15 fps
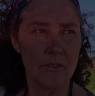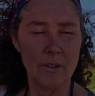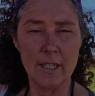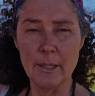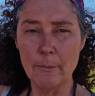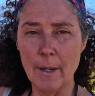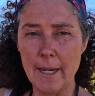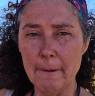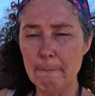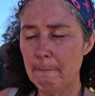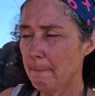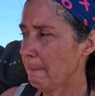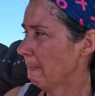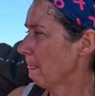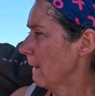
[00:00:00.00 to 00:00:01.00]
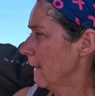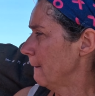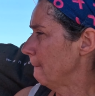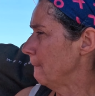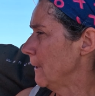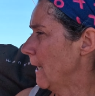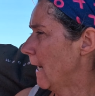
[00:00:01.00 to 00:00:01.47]
So anyway,
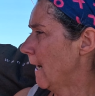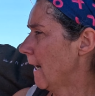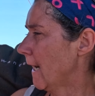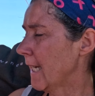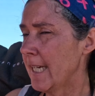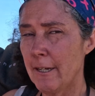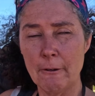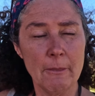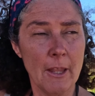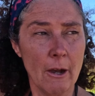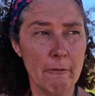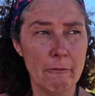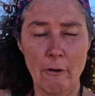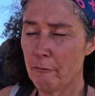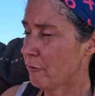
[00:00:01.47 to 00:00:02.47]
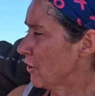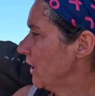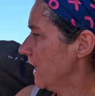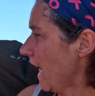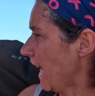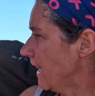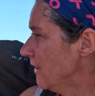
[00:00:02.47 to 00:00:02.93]
we are here now for 3
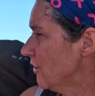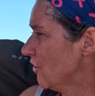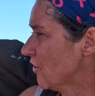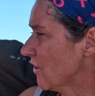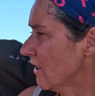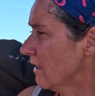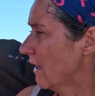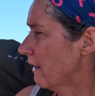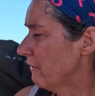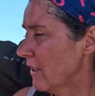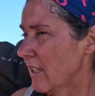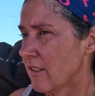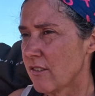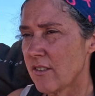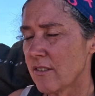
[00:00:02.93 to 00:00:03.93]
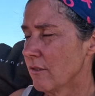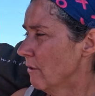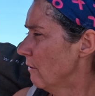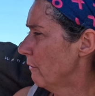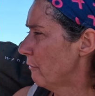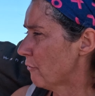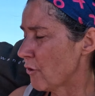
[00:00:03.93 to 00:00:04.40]
days. I think it's
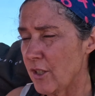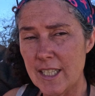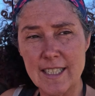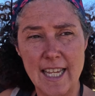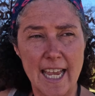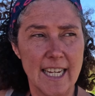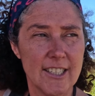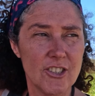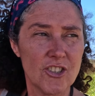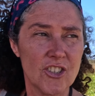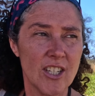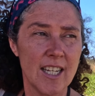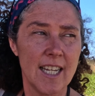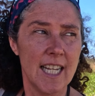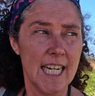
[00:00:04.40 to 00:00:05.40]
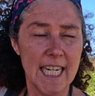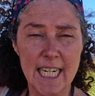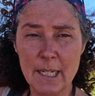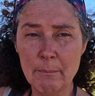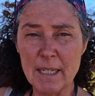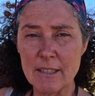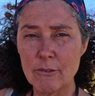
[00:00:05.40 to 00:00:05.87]
a 3 days
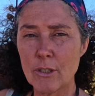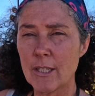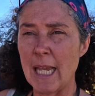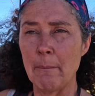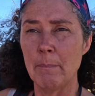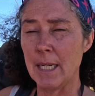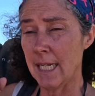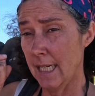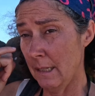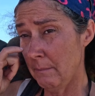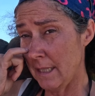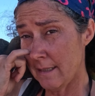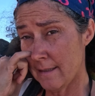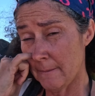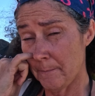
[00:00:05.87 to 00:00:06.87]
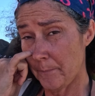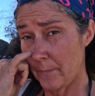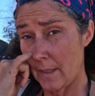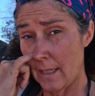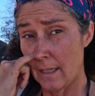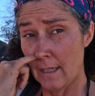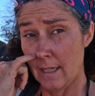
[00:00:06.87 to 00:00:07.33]
limit, camping limit
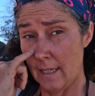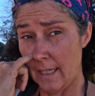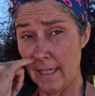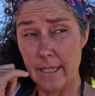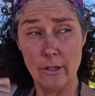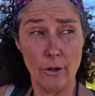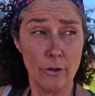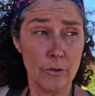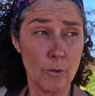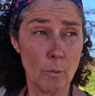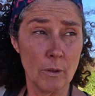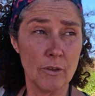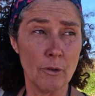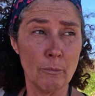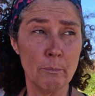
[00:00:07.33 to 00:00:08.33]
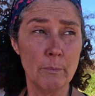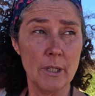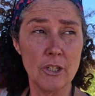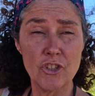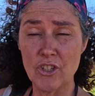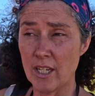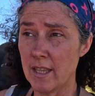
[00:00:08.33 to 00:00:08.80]
here on Kwandong
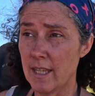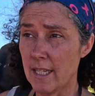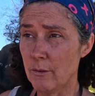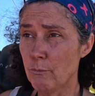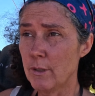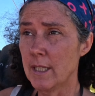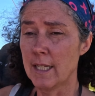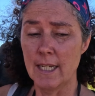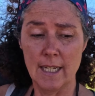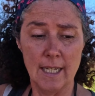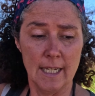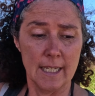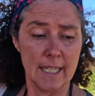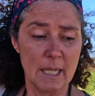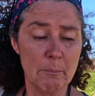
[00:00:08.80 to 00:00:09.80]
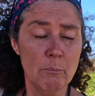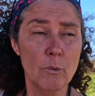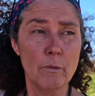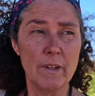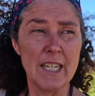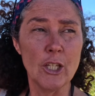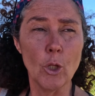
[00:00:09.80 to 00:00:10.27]
Beach, and then we'll keep moving